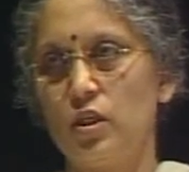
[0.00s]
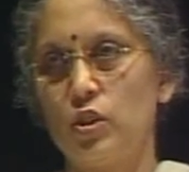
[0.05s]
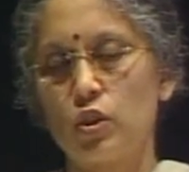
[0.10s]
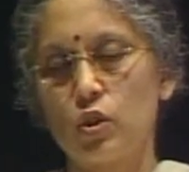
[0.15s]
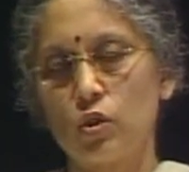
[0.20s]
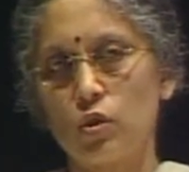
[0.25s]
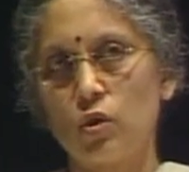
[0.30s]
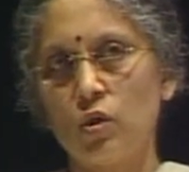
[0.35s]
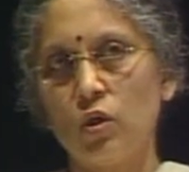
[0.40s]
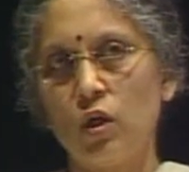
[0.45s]

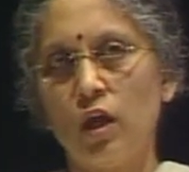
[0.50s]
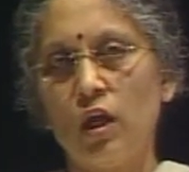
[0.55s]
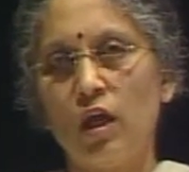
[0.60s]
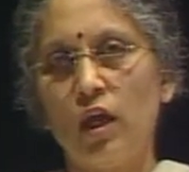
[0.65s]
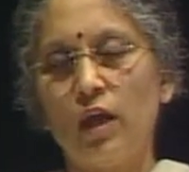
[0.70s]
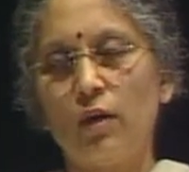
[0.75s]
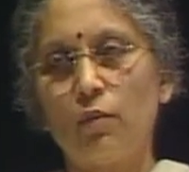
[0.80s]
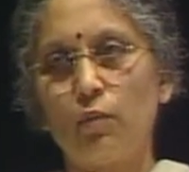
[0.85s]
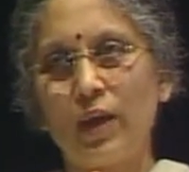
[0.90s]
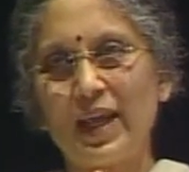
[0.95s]
So,
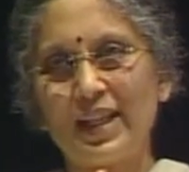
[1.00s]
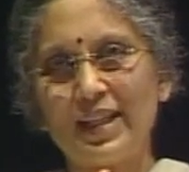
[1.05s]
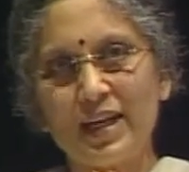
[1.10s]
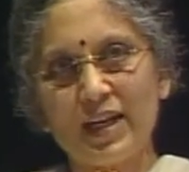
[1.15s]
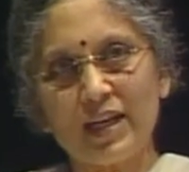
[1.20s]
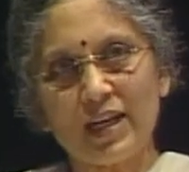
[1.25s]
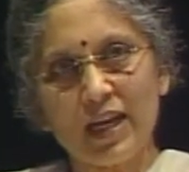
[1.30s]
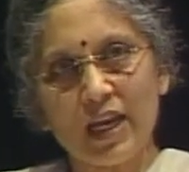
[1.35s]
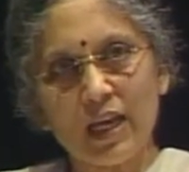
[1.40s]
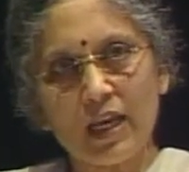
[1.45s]

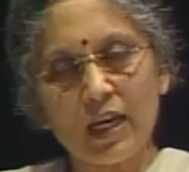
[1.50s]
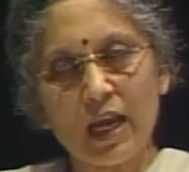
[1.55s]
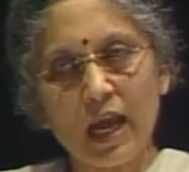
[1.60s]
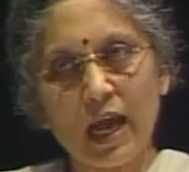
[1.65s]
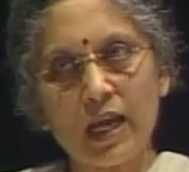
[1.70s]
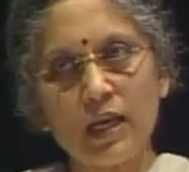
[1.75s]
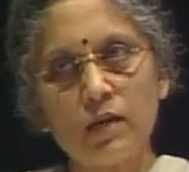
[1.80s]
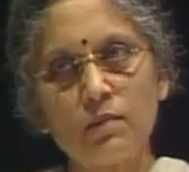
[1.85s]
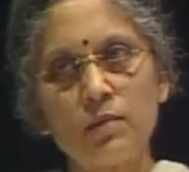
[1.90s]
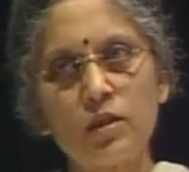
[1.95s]
whether in
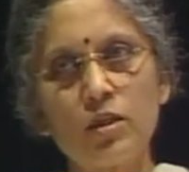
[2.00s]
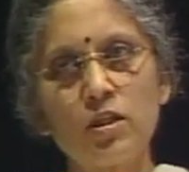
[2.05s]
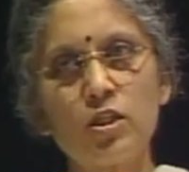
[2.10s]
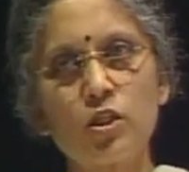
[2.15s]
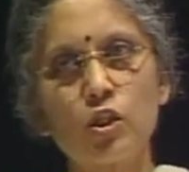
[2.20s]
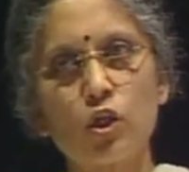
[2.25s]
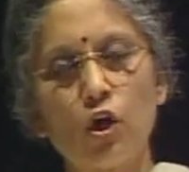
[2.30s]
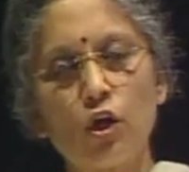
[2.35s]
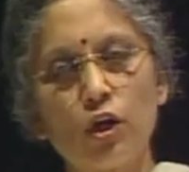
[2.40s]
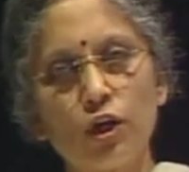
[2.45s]

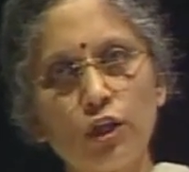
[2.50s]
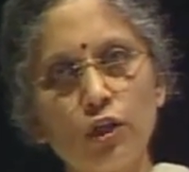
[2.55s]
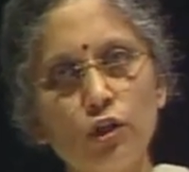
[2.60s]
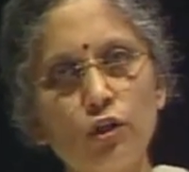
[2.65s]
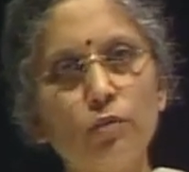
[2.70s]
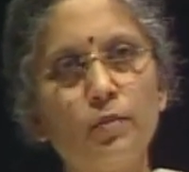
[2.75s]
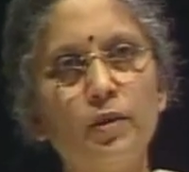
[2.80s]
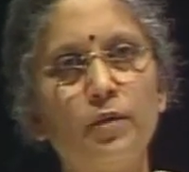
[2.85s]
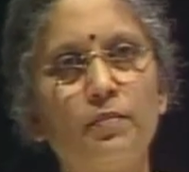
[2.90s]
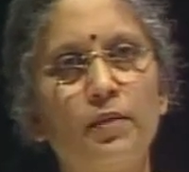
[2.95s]
animals or in
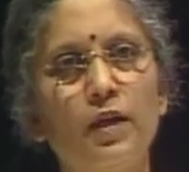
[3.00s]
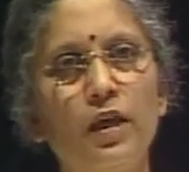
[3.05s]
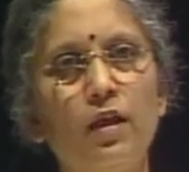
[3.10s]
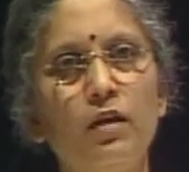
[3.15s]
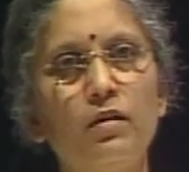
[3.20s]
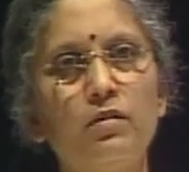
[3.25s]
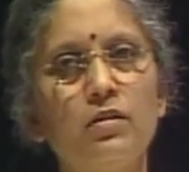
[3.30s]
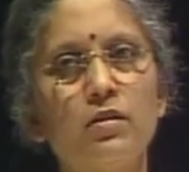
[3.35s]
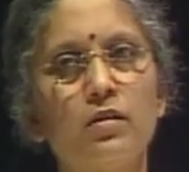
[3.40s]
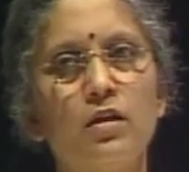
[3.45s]
human
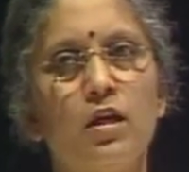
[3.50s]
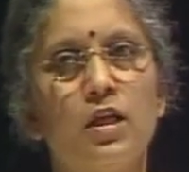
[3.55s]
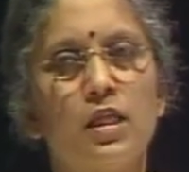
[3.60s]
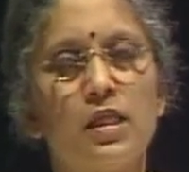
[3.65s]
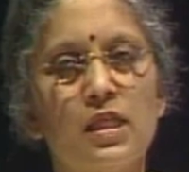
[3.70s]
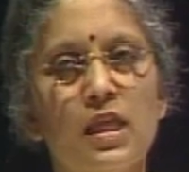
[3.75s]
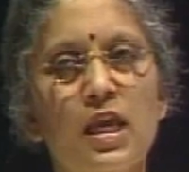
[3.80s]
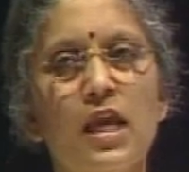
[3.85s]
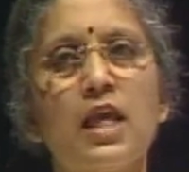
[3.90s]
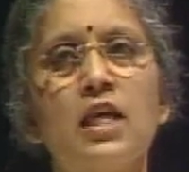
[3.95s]
beings,
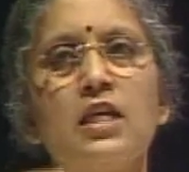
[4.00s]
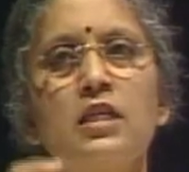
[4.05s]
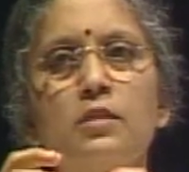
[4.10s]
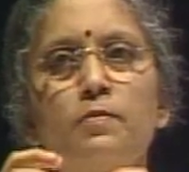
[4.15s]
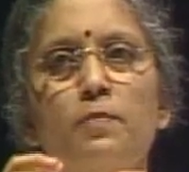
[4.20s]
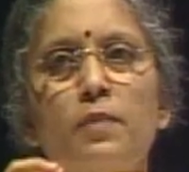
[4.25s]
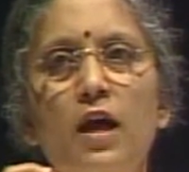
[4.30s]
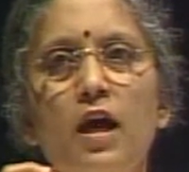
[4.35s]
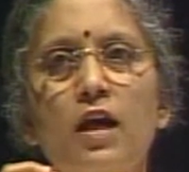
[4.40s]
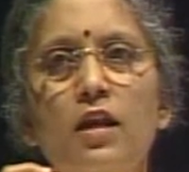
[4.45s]

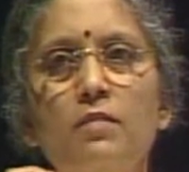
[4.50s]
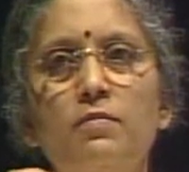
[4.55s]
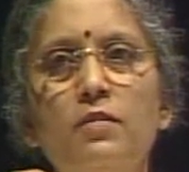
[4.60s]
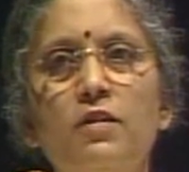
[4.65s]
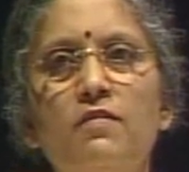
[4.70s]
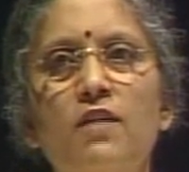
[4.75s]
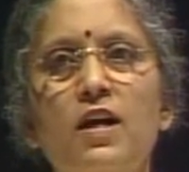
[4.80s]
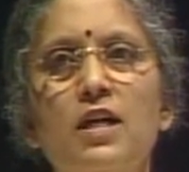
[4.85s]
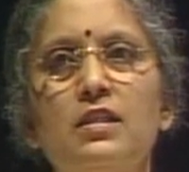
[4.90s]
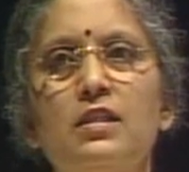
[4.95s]
these
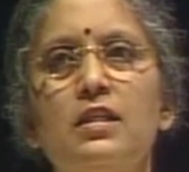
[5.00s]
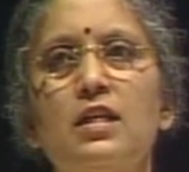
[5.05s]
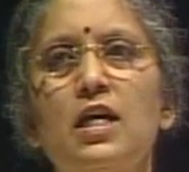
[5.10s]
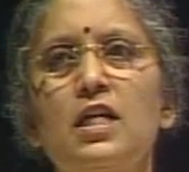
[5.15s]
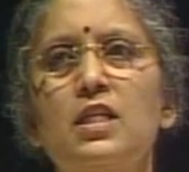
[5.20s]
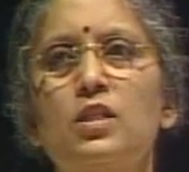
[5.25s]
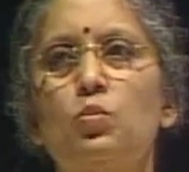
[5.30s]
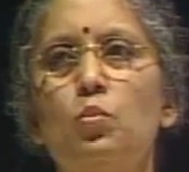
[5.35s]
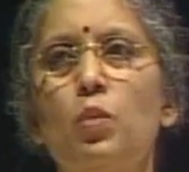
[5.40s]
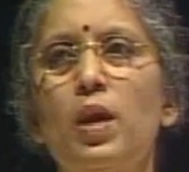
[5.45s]
prarabdha
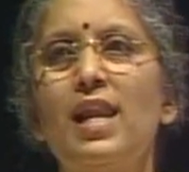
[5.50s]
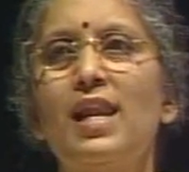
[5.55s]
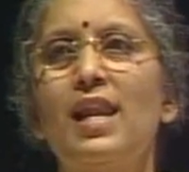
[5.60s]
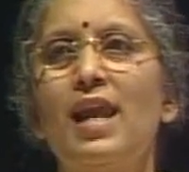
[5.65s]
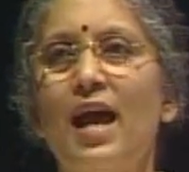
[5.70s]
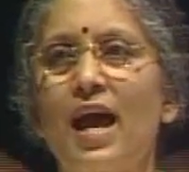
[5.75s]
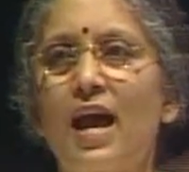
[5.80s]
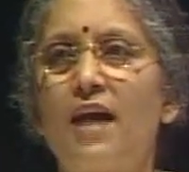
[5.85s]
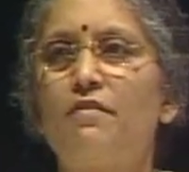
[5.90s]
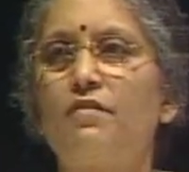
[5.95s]
vasanas
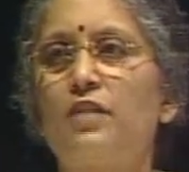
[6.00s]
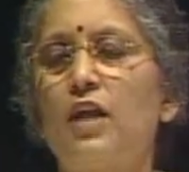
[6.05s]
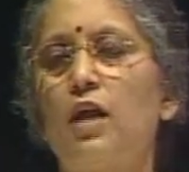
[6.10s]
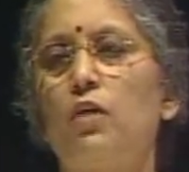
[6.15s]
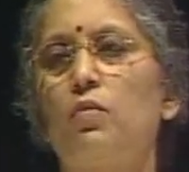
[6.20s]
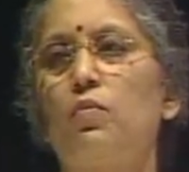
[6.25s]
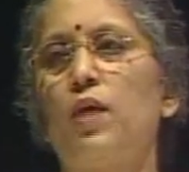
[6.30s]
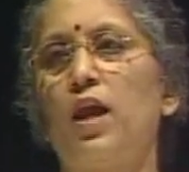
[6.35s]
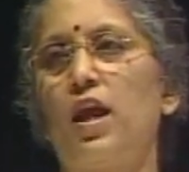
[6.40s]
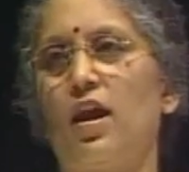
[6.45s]
will have
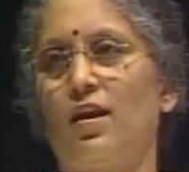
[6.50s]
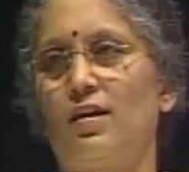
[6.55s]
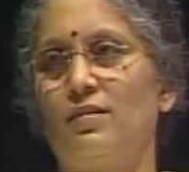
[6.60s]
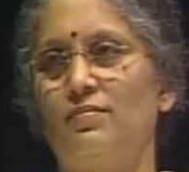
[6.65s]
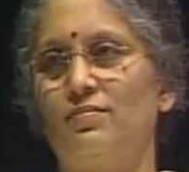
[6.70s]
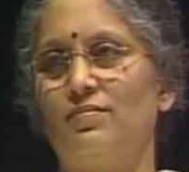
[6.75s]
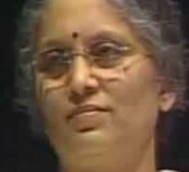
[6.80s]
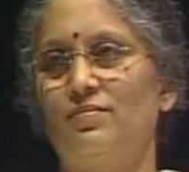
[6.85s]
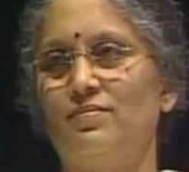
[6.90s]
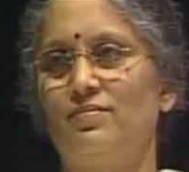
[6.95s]
their
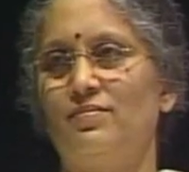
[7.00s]
way.